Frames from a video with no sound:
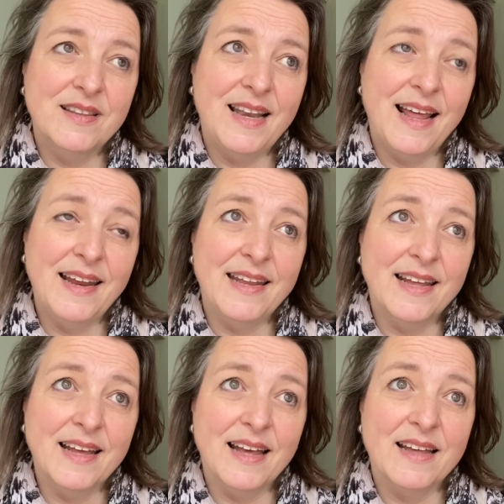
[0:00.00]
the
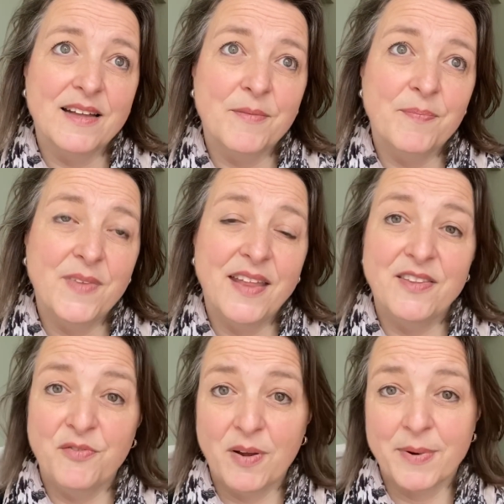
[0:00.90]
lining and
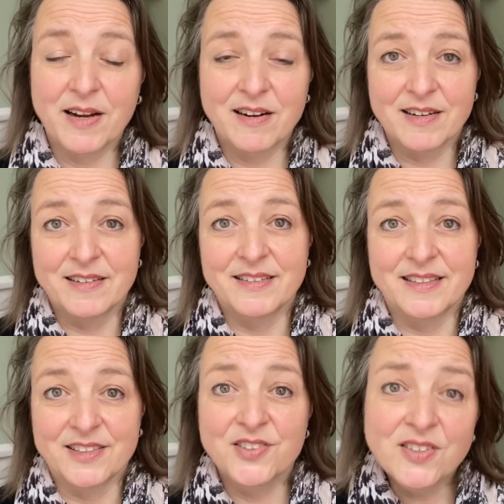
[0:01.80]
the fabric are
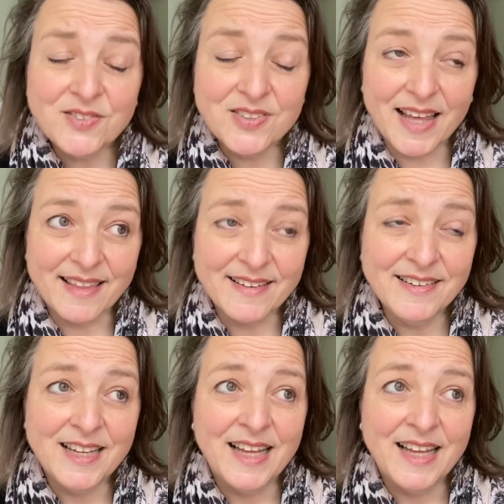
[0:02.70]
sewn together,